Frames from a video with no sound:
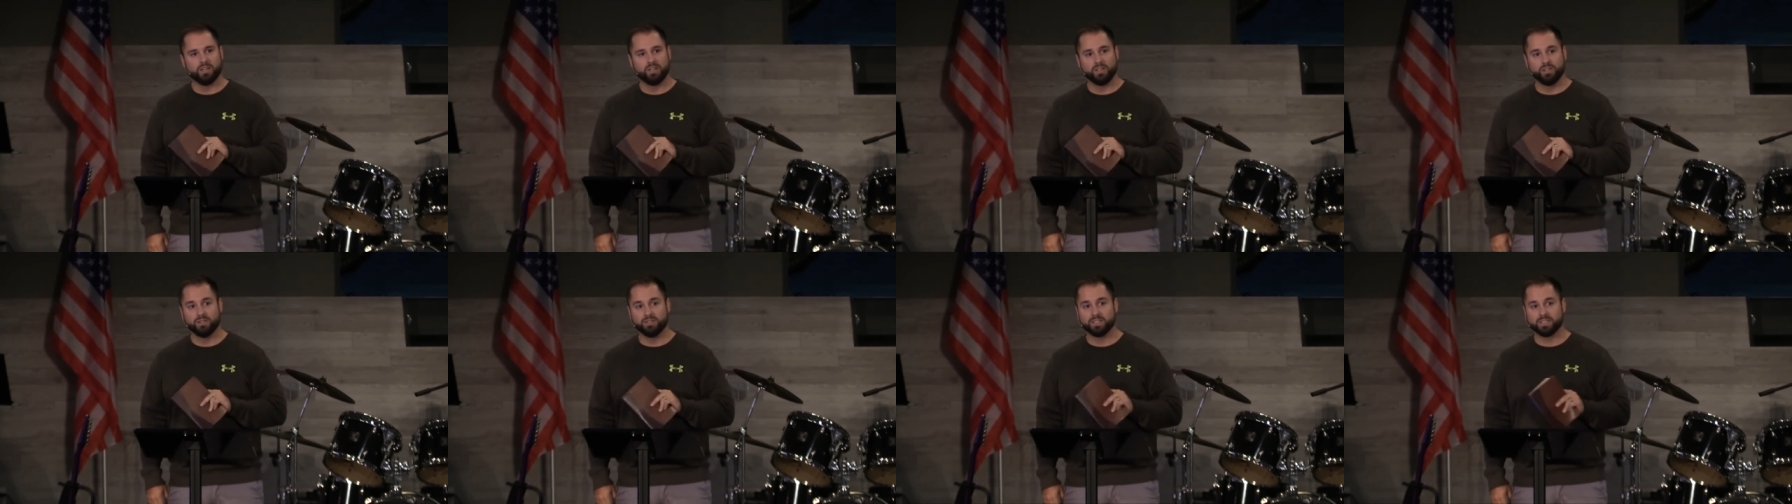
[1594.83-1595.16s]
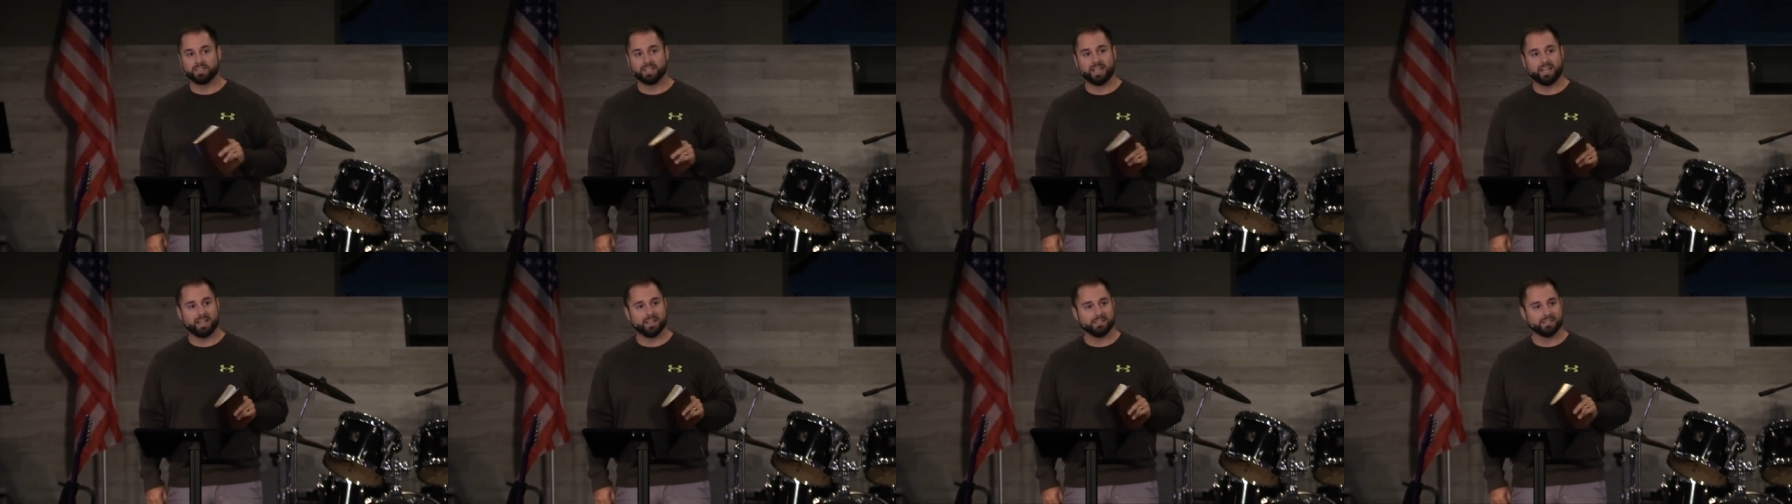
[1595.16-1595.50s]
you
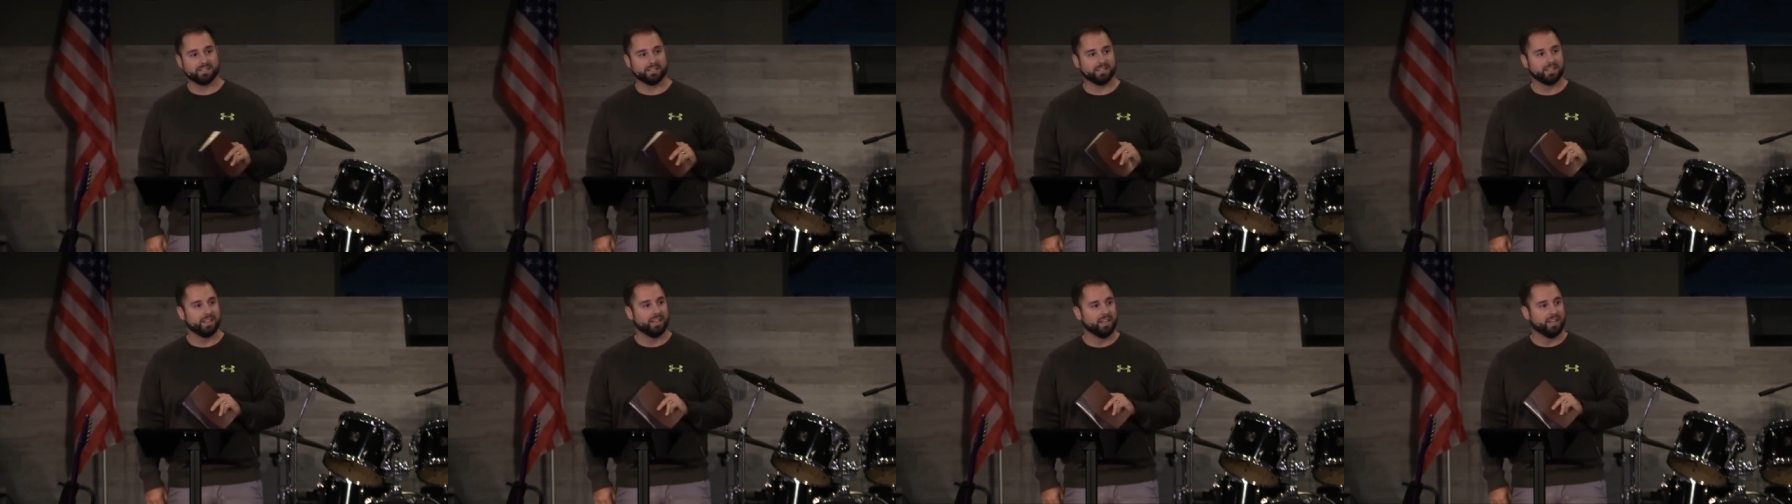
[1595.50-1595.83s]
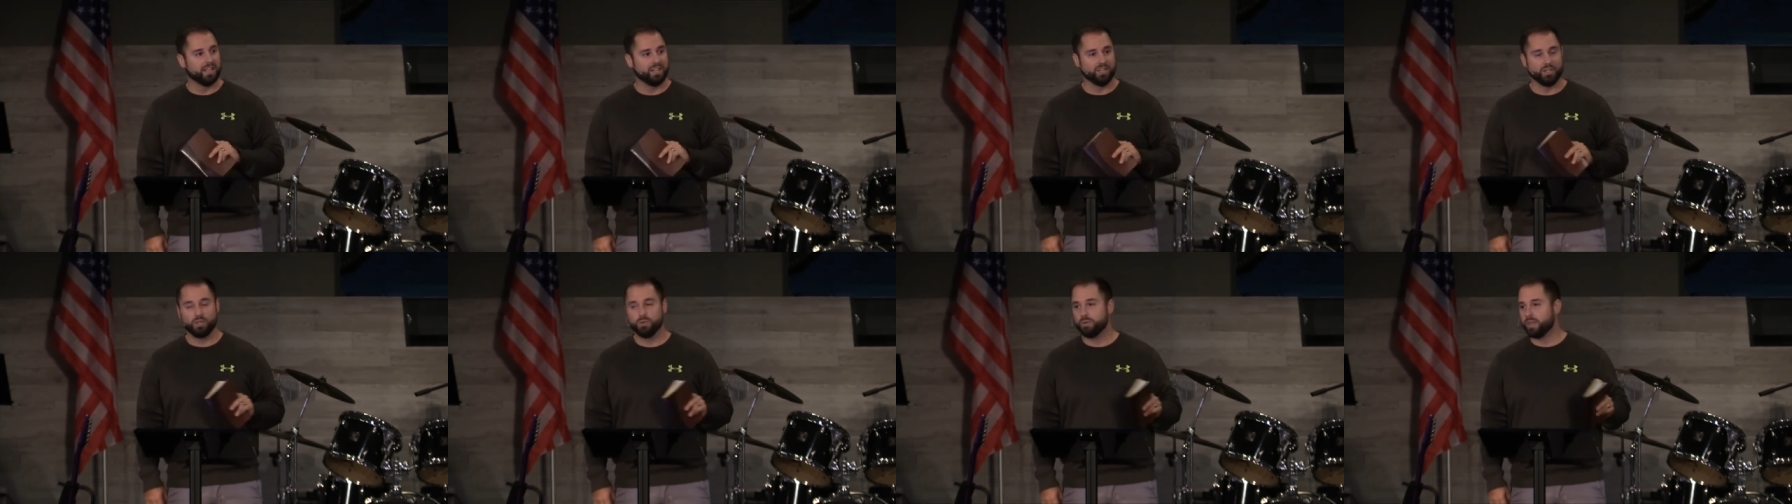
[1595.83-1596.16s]
detest
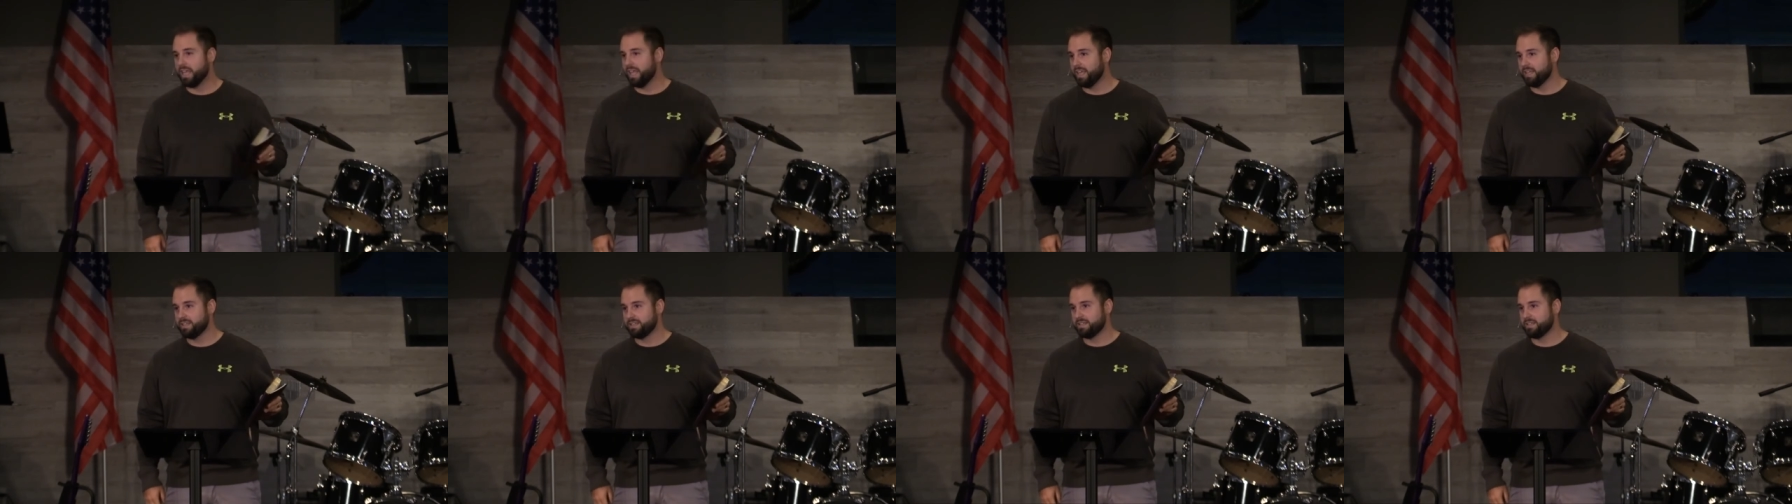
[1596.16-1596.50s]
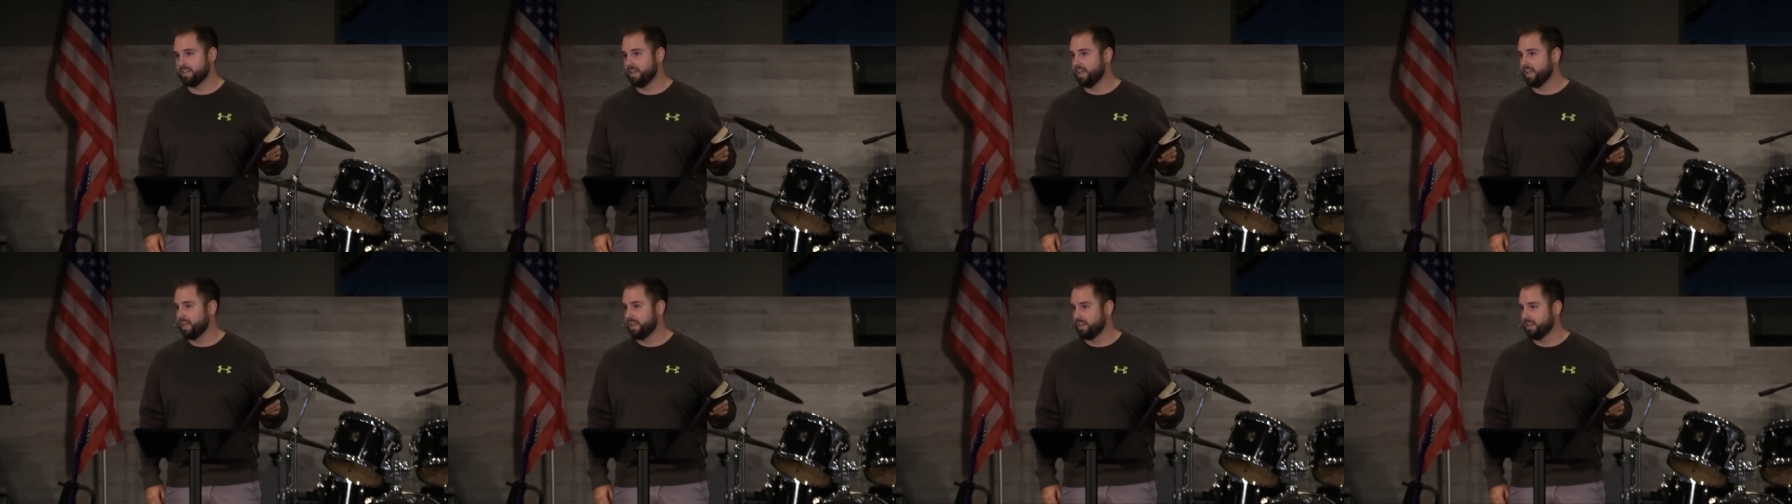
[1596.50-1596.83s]
and you can't
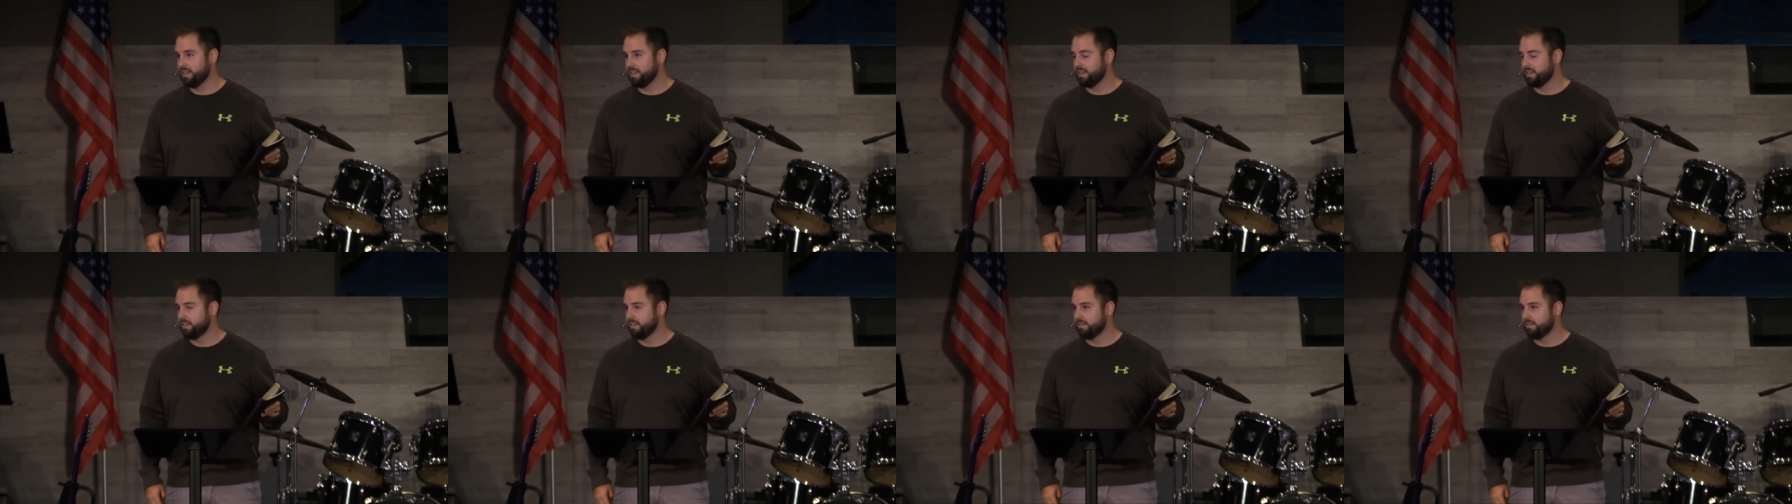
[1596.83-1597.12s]
stand.